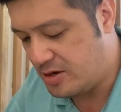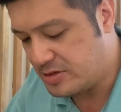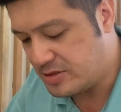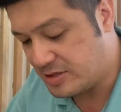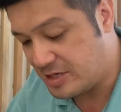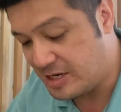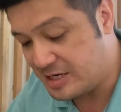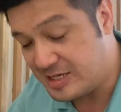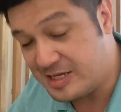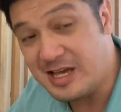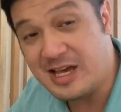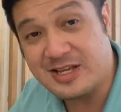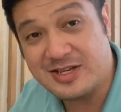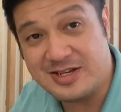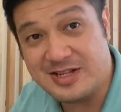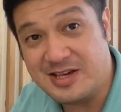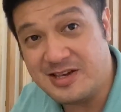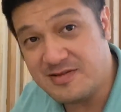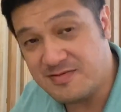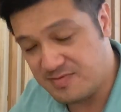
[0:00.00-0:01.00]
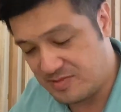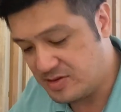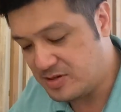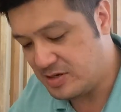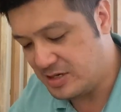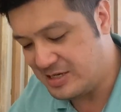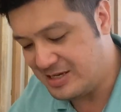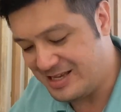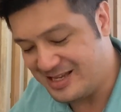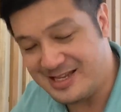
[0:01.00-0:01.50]
Tasty actually.
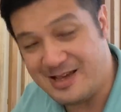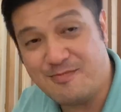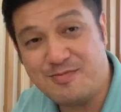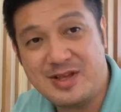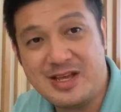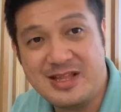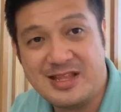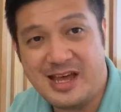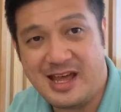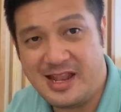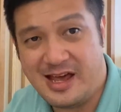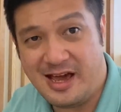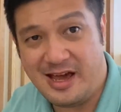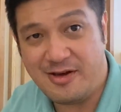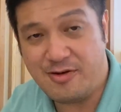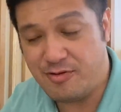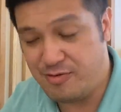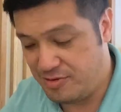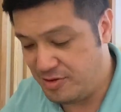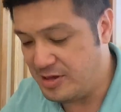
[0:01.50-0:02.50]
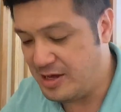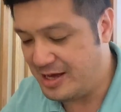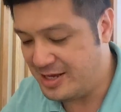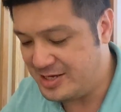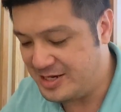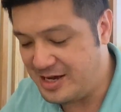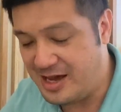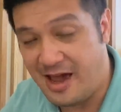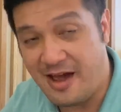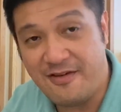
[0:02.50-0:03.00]
This is something that I could
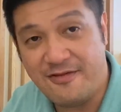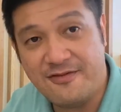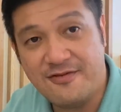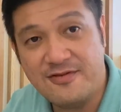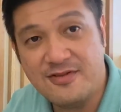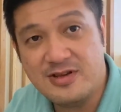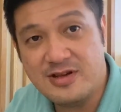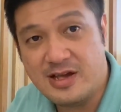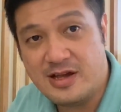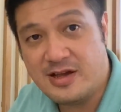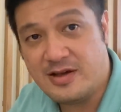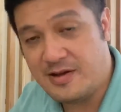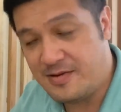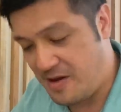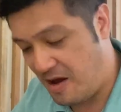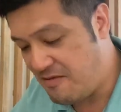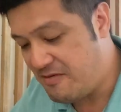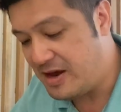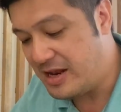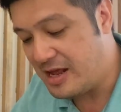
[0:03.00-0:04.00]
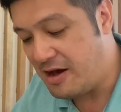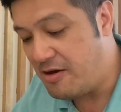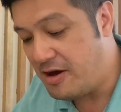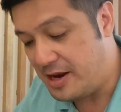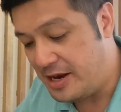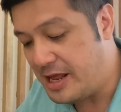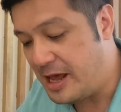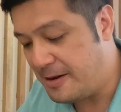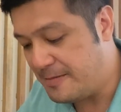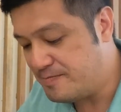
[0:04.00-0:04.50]
actually have every now
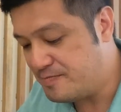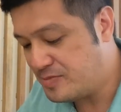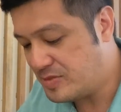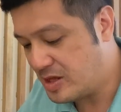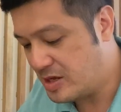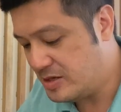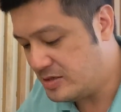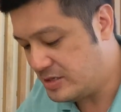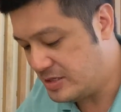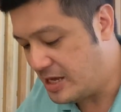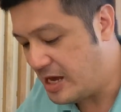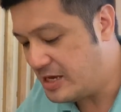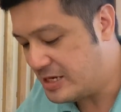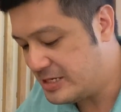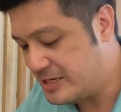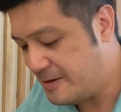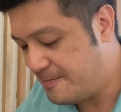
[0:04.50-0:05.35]
and then. It's nice.